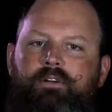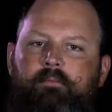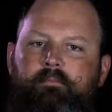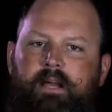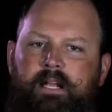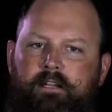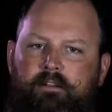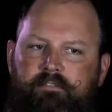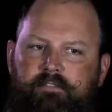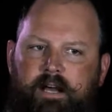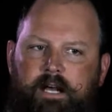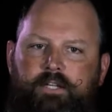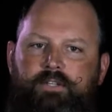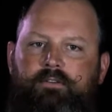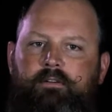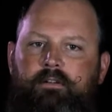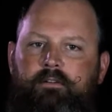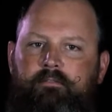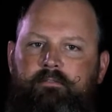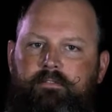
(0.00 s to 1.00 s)
our
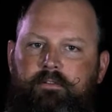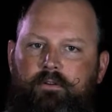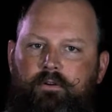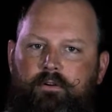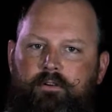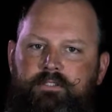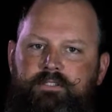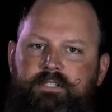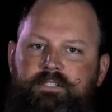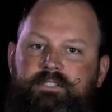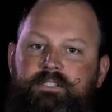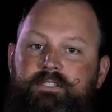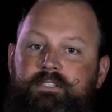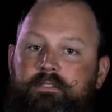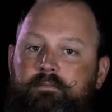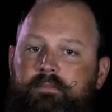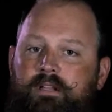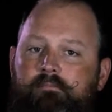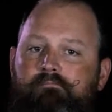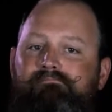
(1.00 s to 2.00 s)
manufacturing floors, the
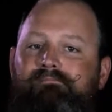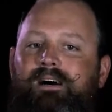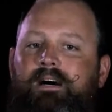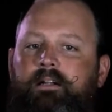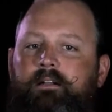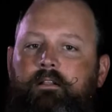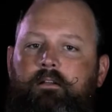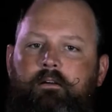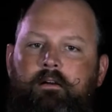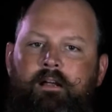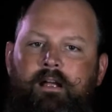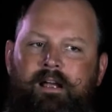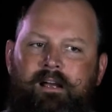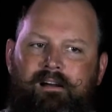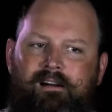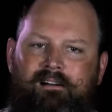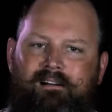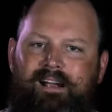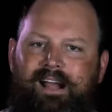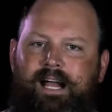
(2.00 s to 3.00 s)
system that monitor
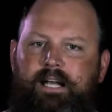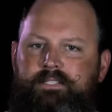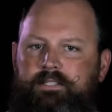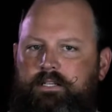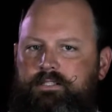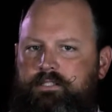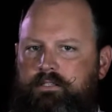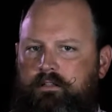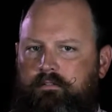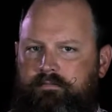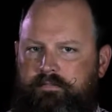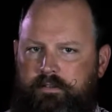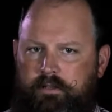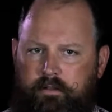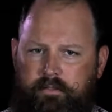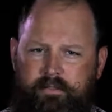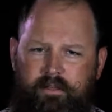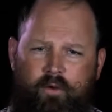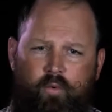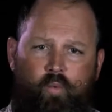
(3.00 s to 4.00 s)
our assets in the
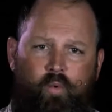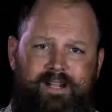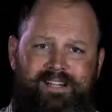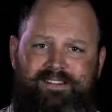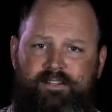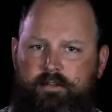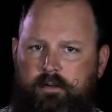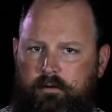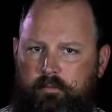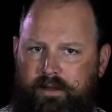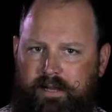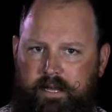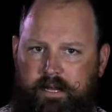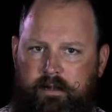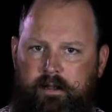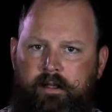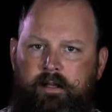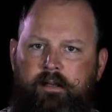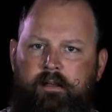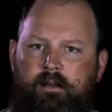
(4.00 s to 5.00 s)
field. Think wind
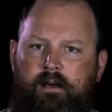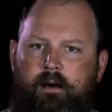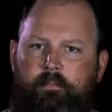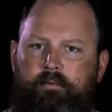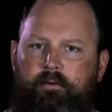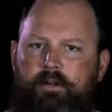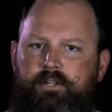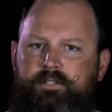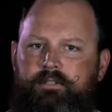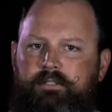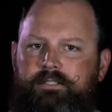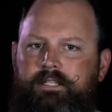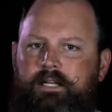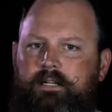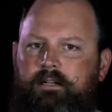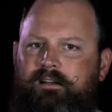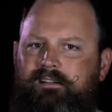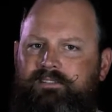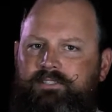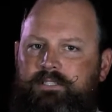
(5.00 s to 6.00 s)
turbine operational
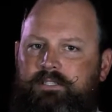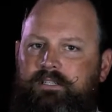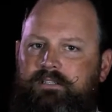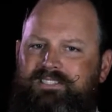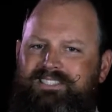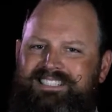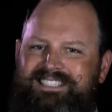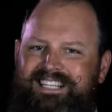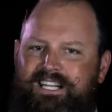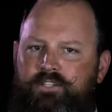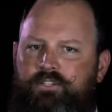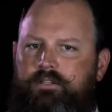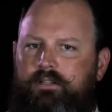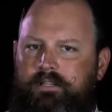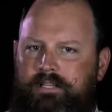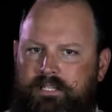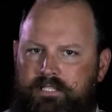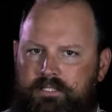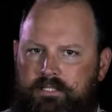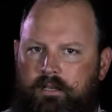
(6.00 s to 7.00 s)
technology. There's
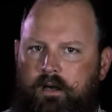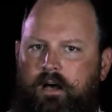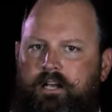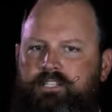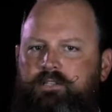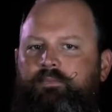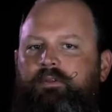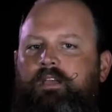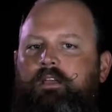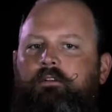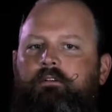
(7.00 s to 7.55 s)
digital exhaust being